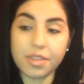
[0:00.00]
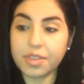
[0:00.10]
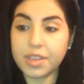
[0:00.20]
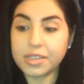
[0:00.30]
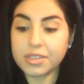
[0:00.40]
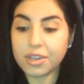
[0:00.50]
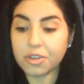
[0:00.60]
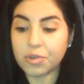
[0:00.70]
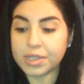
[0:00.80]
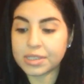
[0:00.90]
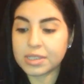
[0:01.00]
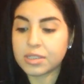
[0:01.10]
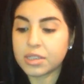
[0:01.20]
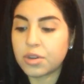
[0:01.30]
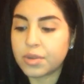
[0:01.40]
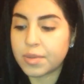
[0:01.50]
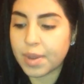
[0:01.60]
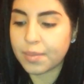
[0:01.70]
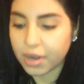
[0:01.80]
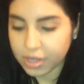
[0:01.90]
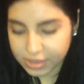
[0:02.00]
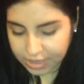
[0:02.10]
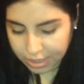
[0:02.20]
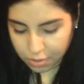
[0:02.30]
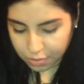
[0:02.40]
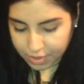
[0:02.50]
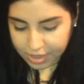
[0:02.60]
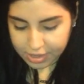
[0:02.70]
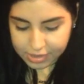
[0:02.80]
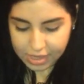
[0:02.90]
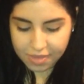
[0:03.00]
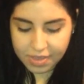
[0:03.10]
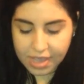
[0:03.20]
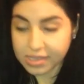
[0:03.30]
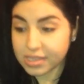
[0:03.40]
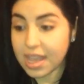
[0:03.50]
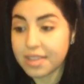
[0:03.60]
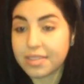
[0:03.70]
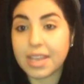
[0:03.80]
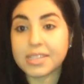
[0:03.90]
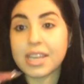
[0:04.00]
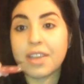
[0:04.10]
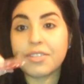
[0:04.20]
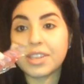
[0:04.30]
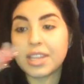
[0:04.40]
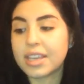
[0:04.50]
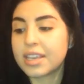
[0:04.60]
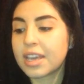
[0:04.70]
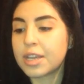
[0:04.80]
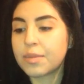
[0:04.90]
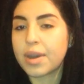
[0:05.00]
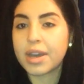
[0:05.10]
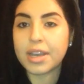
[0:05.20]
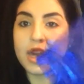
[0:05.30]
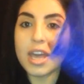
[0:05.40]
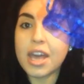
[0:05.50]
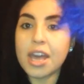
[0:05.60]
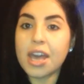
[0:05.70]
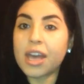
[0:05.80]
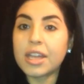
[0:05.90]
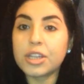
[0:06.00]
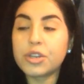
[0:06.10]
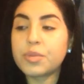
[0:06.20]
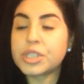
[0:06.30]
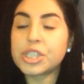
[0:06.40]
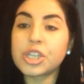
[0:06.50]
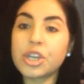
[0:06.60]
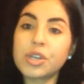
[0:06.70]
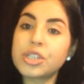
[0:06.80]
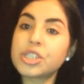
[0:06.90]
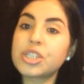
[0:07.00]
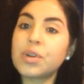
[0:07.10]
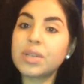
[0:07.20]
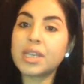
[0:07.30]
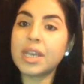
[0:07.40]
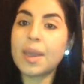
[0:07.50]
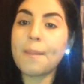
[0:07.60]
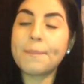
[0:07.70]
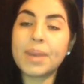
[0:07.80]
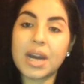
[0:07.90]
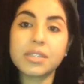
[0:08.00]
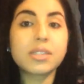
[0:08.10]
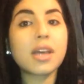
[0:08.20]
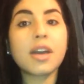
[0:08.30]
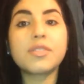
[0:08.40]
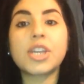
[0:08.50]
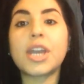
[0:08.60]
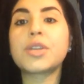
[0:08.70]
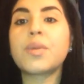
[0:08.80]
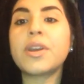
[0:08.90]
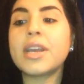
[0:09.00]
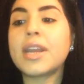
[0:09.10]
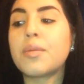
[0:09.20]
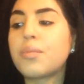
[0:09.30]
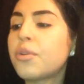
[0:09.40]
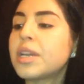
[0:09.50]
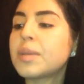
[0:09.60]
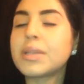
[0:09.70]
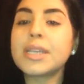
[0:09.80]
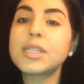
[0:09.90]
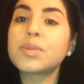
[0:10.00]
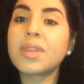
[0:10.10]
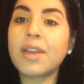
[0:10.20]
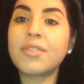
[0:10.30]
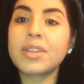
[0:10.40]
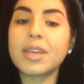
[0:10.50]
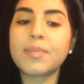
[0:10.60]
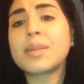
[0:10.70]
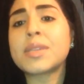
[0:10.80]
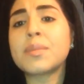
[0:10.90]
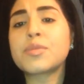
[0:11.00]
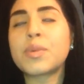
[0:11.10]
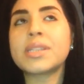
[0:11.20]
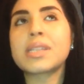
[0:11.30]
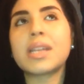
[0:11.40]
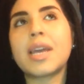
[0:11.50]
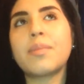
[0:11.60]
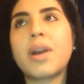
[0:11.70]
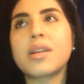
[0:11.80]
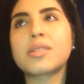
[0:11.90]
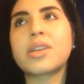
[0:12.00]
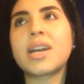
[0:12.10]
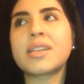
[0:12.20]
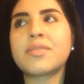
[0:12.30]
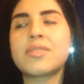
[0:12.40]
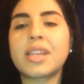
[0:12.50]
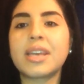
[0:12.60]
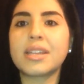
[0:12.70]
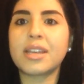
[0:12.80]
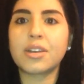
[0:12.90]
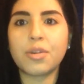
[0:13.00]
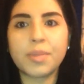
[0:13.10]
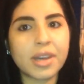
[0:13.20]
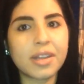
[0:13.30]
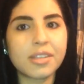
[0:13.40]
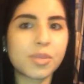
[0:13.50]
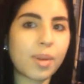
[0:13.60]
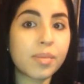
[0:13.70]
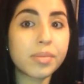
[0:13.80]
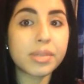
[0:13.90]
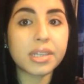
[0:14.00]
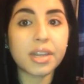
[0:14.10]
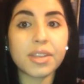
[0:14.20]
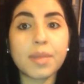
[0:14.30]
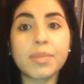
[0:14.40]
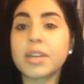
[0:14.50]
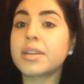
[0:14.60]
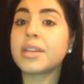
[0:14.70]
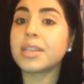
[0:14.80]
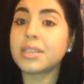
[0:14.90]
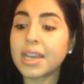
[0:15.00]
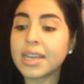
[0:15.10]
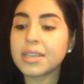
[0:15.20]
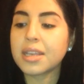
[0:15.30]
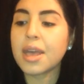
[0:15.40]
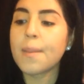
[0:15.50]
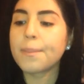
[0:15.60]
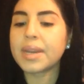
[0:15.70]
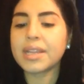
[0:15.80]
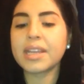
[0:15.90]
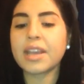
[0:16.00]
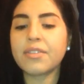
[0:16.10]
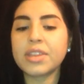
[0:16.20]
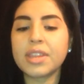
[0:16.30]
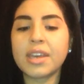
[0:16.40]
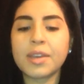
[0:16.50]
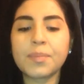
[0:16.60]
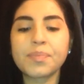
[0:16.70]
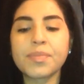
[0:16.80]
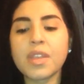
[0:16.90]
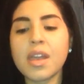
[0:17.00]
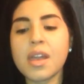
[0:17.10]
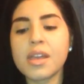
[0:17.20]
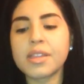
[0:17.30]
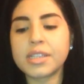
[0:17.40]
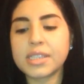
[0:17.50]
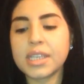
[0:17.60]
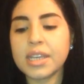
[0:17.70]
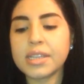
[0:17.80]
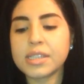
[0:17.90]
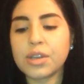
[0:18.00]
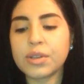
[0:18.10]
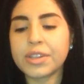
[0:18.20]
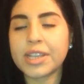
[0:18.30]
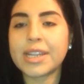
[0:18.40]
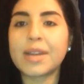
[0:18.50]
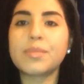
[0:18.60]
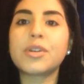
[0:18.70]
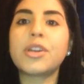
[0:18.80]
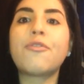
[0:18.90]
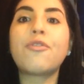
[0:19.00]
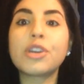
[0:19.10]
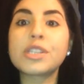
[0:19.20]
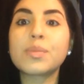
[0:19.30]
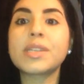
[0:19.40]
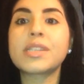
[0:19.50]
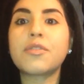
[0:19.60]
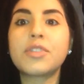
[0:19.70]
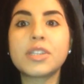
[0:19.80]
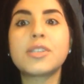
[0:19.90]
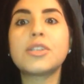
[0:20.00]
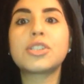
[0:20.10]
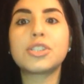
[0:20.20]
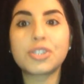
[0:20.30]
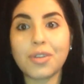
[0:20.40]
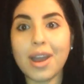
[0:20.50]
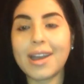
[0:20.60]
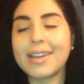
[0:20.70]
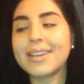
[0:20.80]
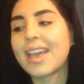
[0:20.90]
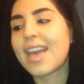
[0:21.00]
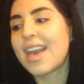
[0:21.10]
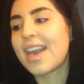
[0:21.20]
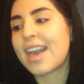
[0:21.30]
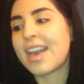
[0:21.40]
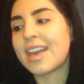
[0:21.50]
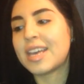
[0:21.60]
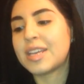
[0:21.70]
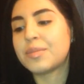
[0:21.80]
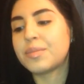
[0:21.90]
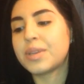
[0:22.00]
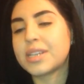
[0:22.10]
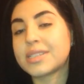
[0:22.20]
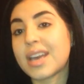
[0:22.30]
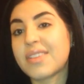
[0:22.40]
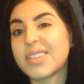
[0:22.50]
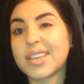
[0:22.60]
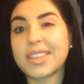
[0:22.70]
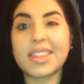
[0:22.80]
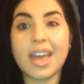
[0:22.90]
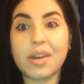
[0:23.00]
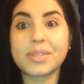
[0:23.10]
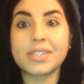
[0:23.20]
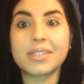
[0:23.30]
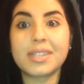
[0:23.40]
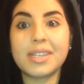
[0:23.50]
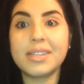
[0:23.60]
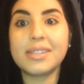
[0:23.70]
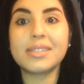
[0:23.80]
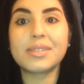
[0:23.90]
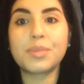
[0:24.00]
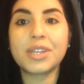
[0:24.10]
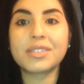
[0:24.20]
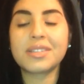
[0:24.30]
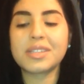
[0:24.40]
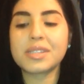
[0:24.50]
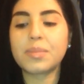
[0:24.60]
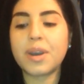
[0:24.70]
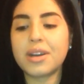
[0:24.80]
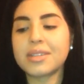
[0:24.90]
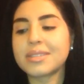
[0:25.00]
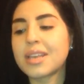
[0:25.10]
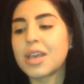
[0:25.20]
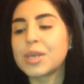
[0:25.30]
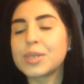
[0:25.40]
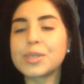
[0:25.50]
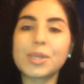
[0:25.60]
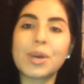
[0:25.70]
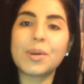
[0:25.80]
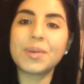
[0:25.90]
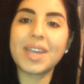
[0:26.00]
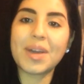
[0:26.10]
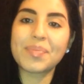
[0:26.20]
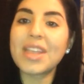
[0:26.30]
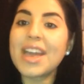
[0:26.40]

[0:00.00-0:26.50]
these are going to go in my purse like always, and that's that. That's everything in my little Bonjour Jolie box of January, and I'm pretty pleased with everything. Sometimes when it's a light box, you kind of think like, oh my god, there's probably nothing I'm not gonna like, but I like everything. The tea is the only thing that I'm going to force myself this year to try, and because I have like a thousand teas because of this box. So yeah,